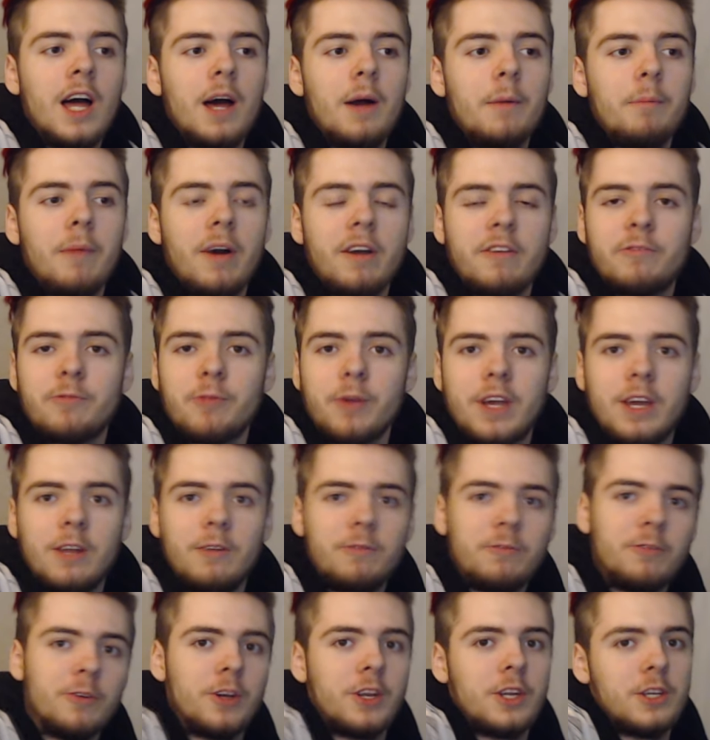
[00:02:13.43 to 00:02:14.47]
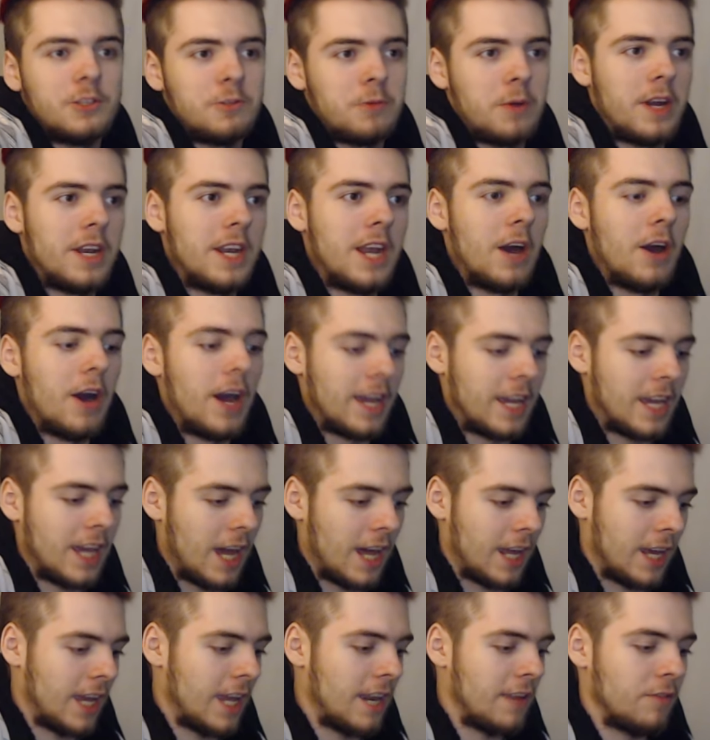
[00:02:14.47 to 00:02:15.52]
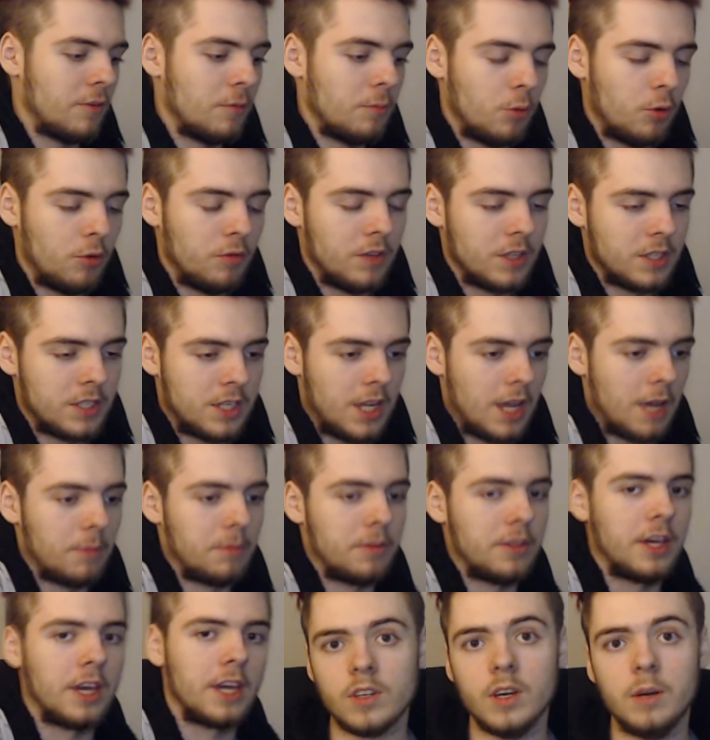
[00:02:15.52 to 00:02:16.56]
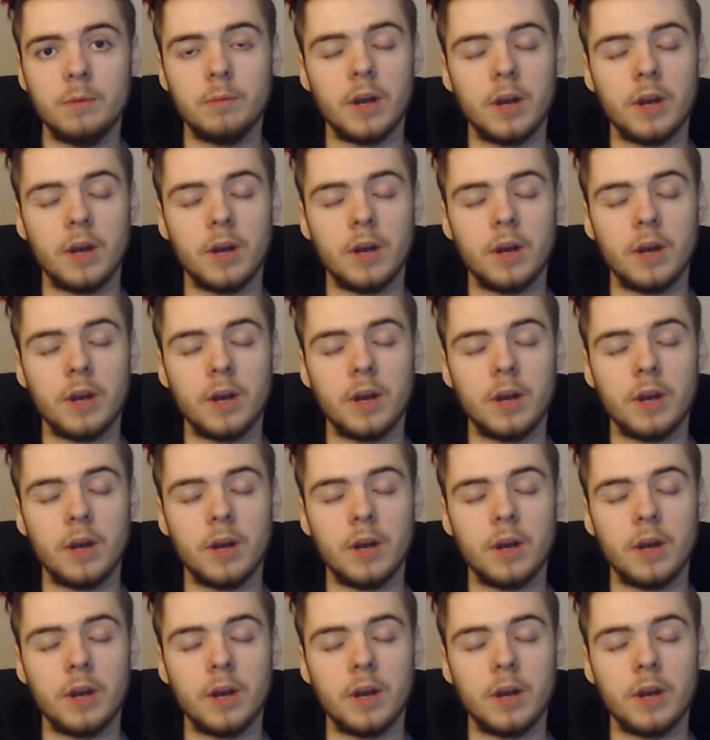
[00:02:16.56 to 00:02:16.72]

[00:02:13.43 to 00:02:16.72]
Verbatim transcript: my freaking foot is right now. I can't, I can't even move this damn thing.